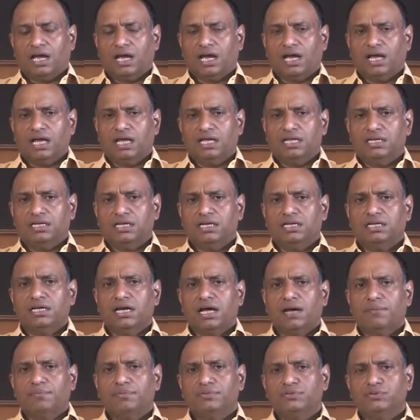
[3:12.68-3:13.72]
And it
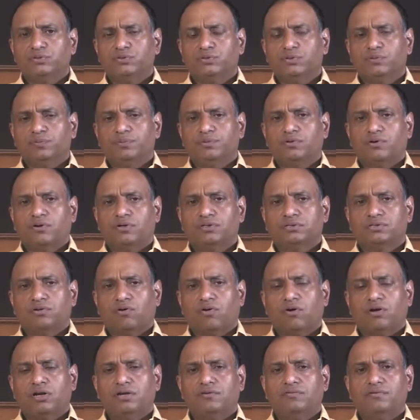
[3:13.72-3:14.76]
happens so because
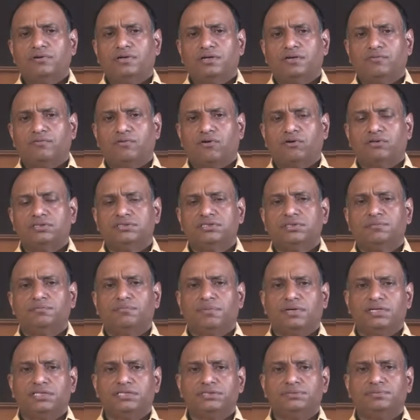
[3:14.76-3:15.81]
all our rewards
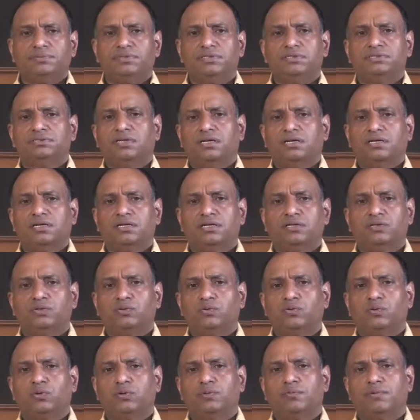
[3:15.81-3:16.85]
and punishments are
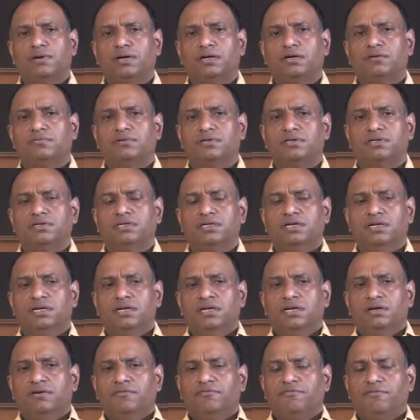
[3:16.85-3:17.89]
controlled by our
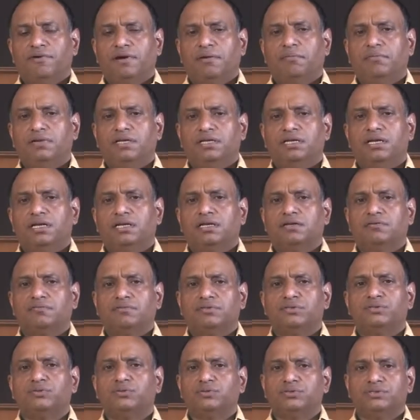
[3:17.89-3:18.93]
family and
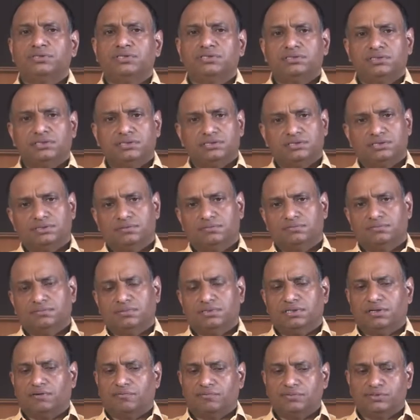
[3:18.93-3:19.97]
our social
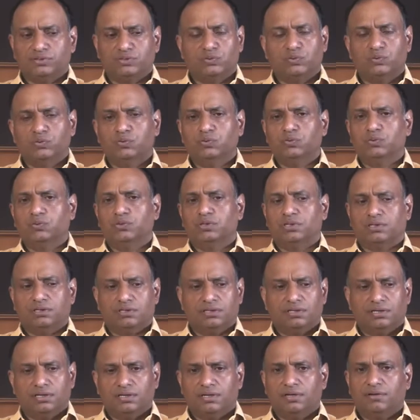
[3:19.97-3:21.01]
system, our school,
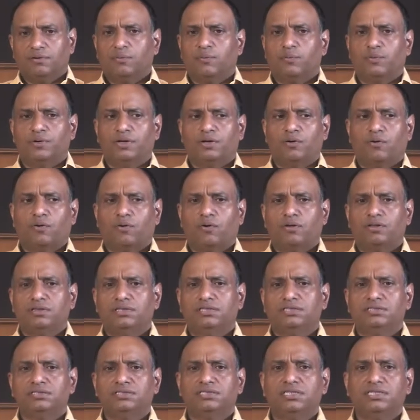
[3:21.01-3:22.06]
where all
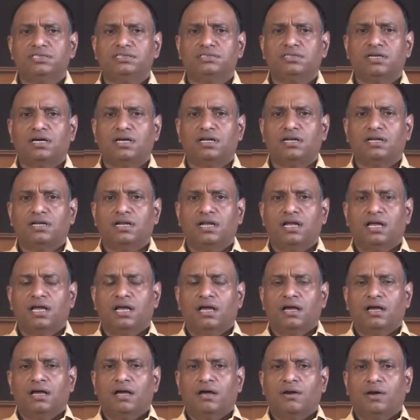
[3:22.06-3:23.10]
these things are
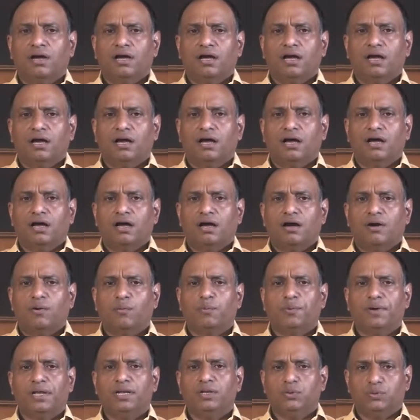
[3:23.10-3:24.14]

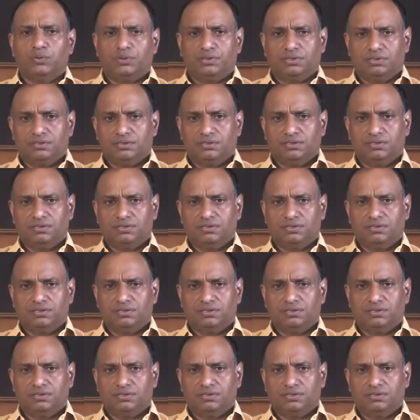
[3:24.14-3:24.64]
valued.